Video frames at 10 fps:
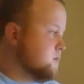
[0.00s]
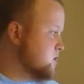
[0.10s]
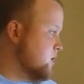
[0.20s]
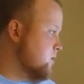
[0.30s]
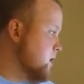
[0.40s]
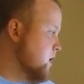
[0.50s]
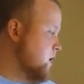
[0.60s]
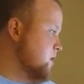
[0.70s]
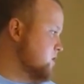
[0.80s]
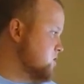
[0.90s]
So
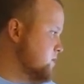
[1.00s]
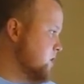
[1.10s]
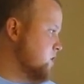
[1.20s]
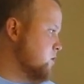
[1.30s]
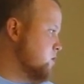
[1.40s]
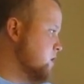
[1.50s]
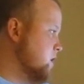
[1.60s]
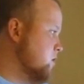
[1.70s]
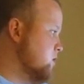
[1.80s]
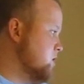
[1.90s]
this should be a good one.
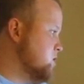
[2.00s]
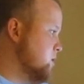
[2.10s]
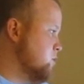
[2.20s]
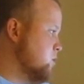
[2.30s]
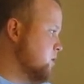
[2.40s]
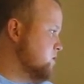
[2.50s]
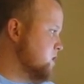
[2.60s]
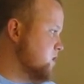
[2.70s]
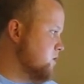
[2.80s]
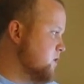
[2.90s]
I know SJ Poor, you
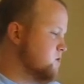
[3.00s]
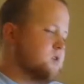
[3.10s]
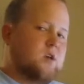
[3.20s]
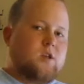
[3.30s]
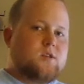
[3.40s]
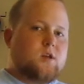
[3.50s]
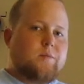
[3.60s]
said you were interested.